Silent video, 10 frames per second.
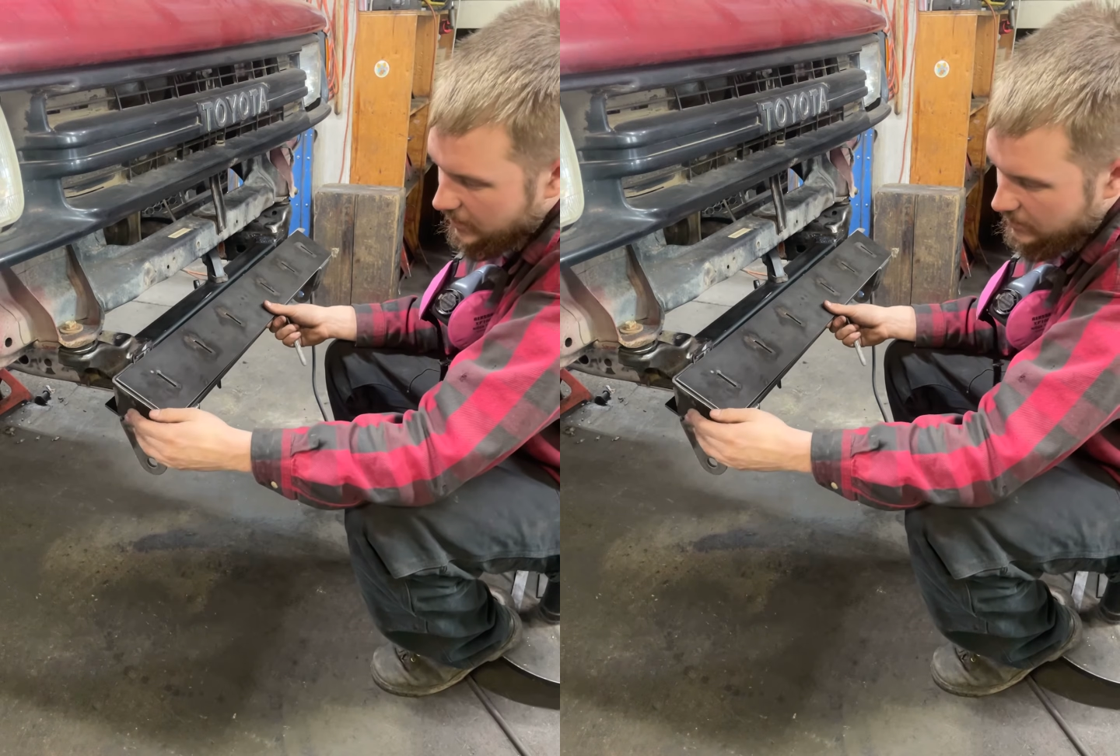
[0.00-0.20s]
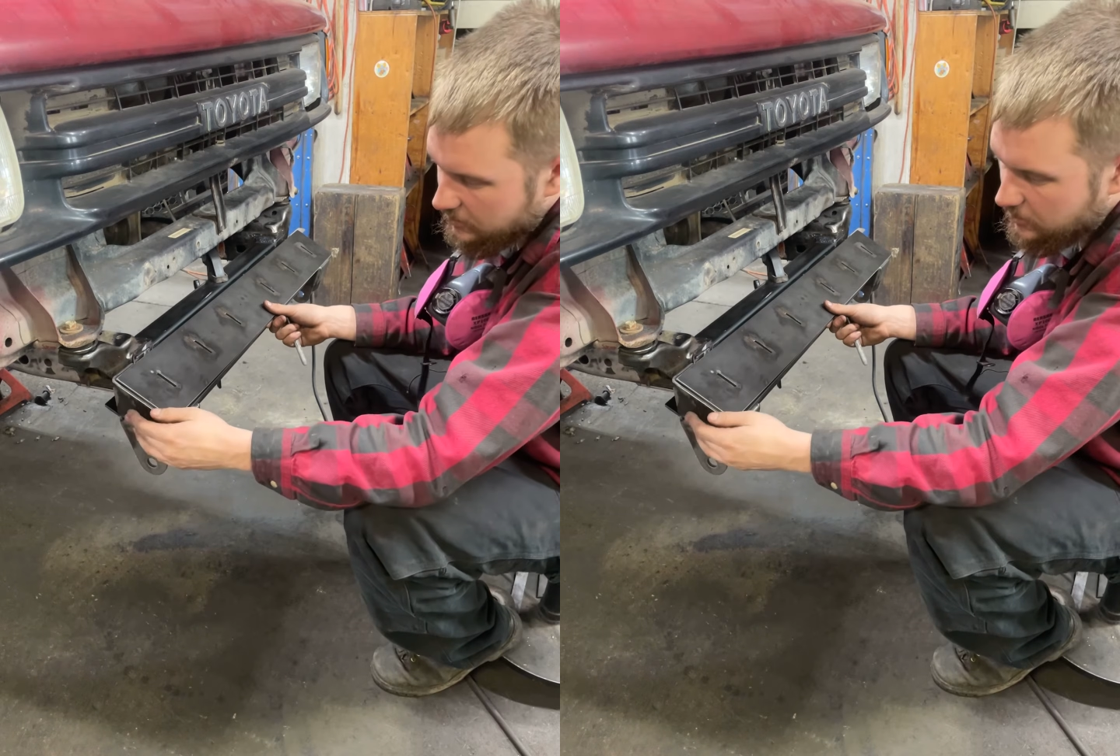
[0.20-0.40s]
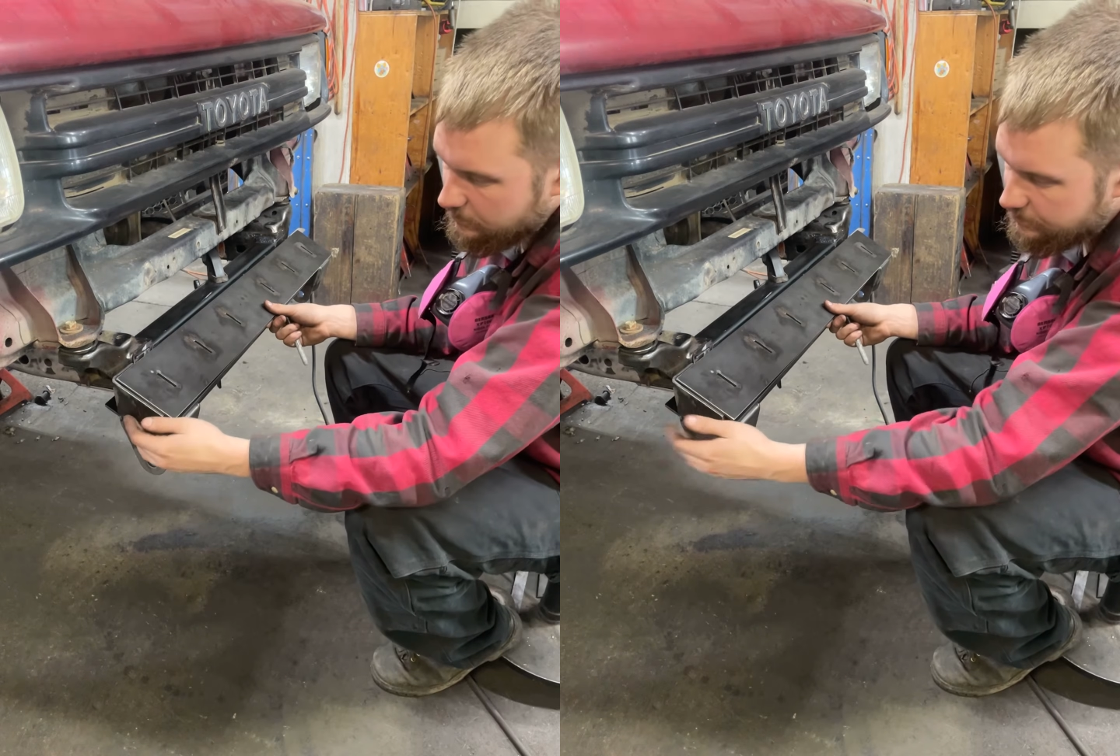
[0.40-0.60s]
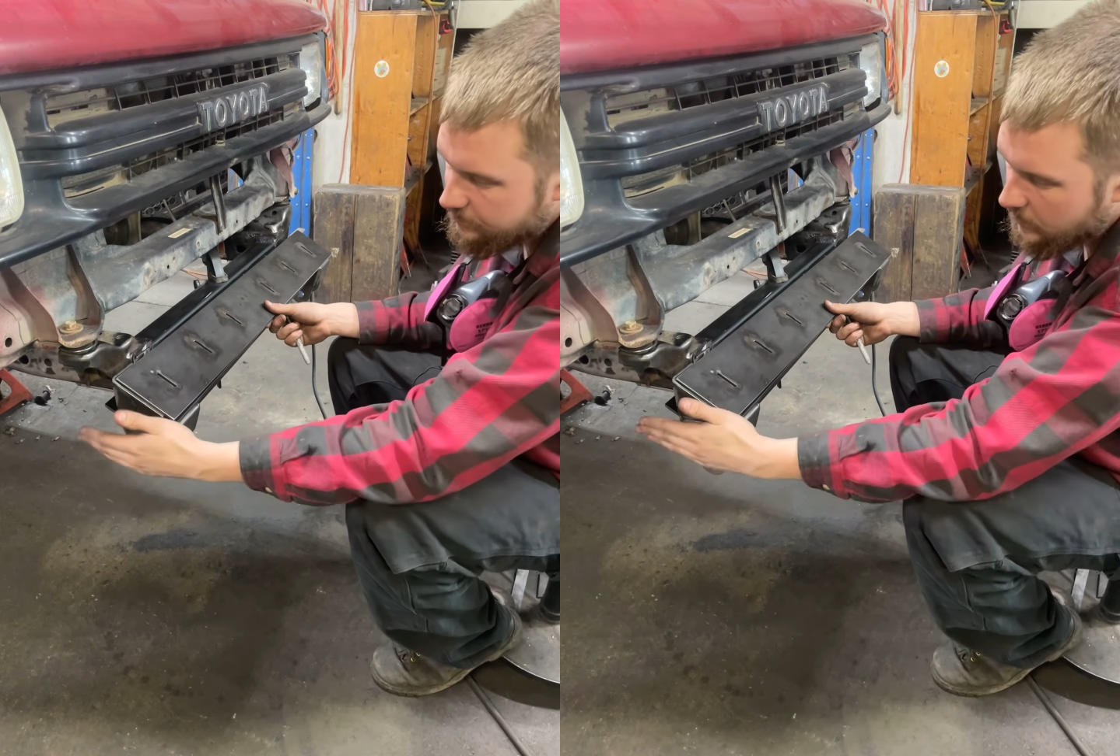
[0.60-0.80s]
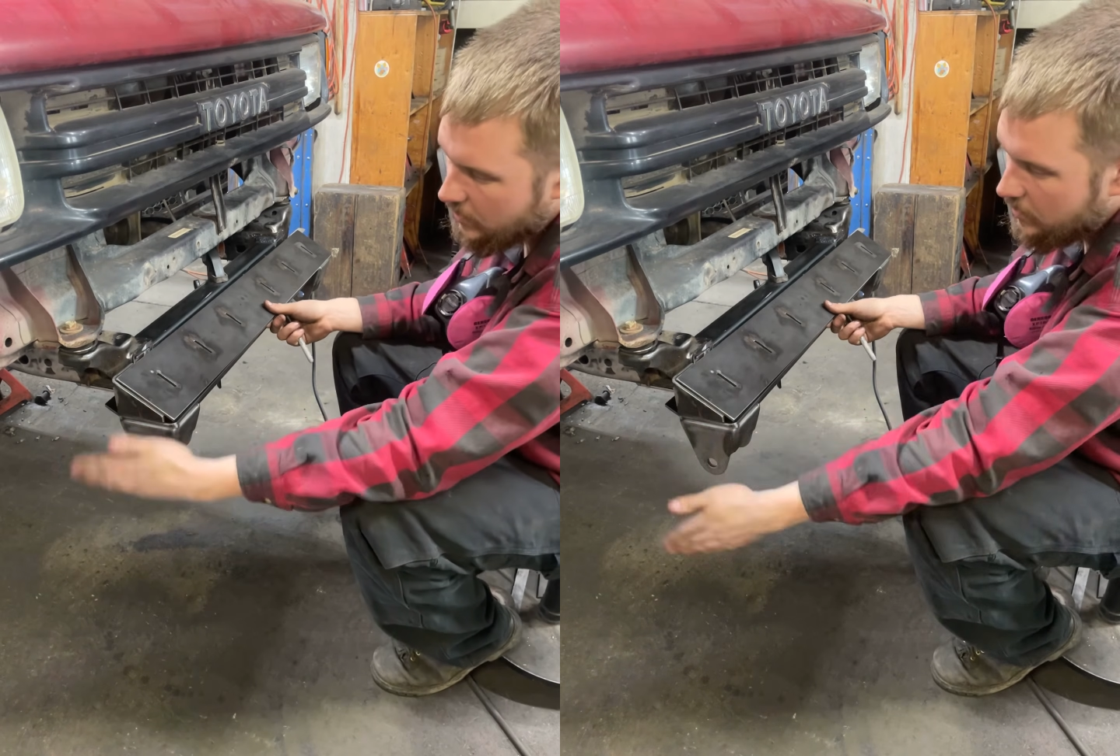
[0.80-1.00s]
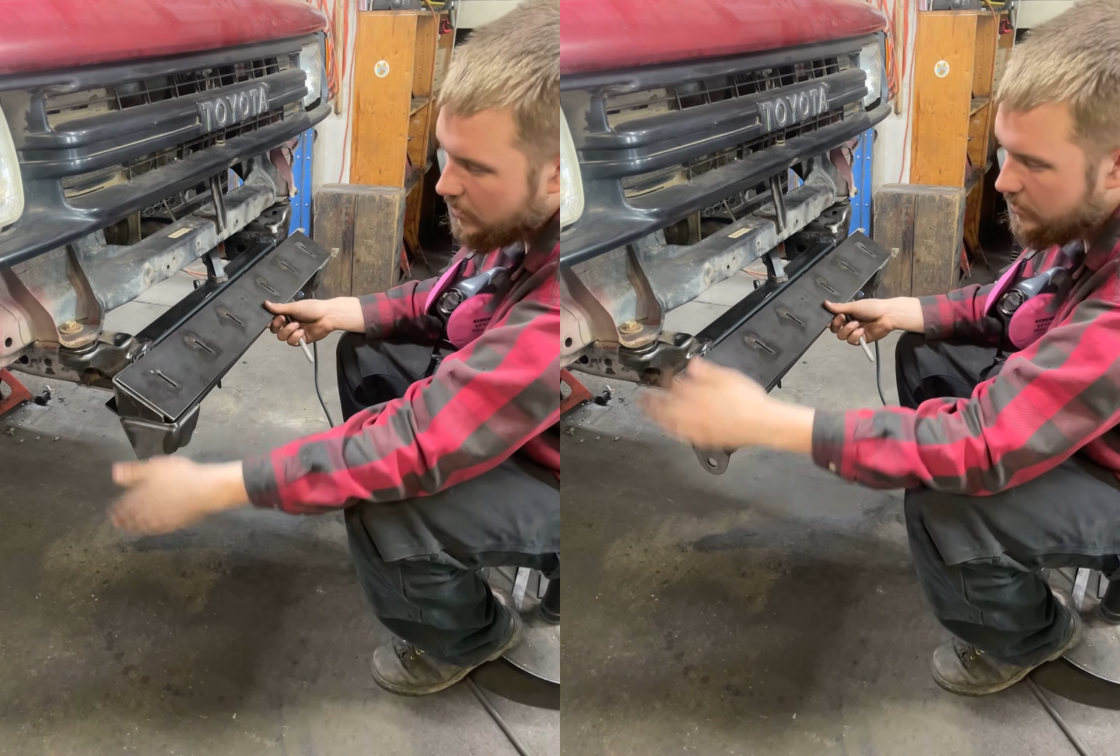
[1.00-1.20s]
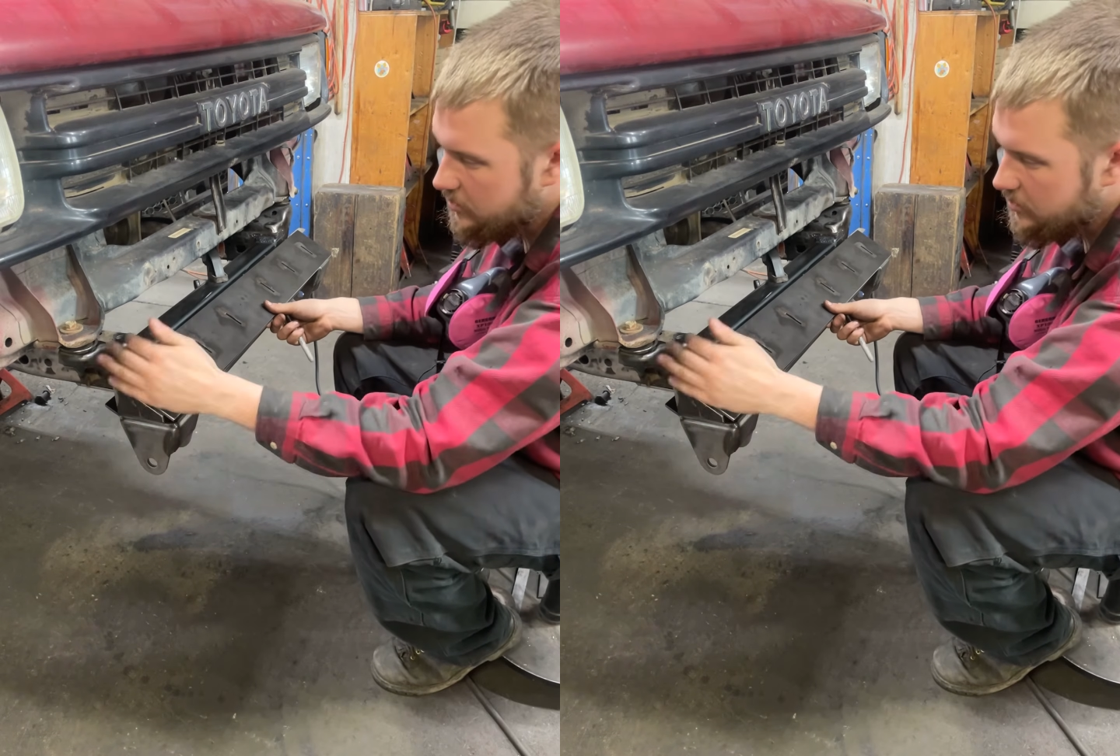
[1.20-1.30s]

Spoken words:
angle. You'll